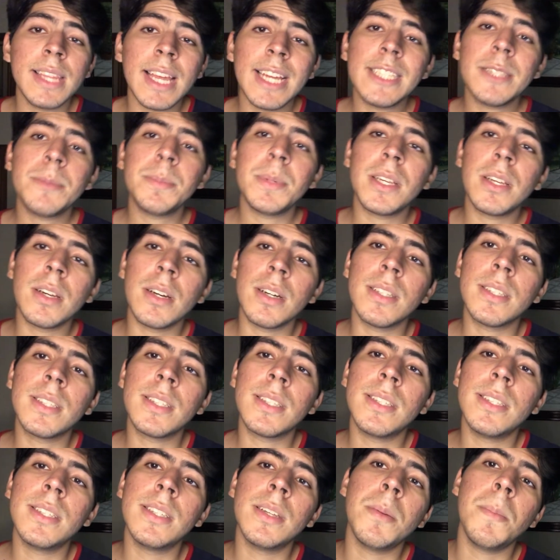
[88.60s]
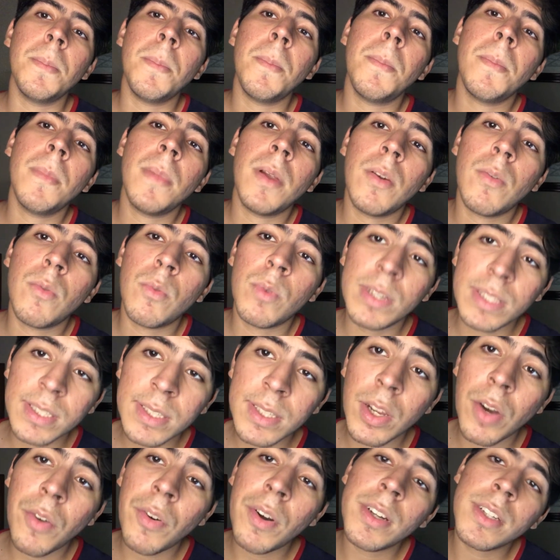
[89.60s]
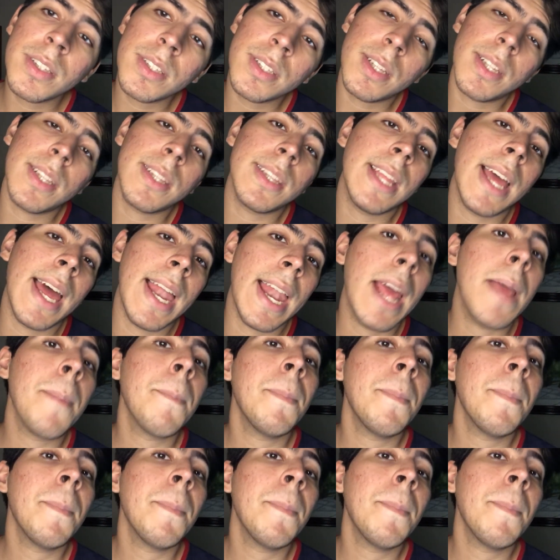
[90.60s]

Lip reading: That's because the restaurant that I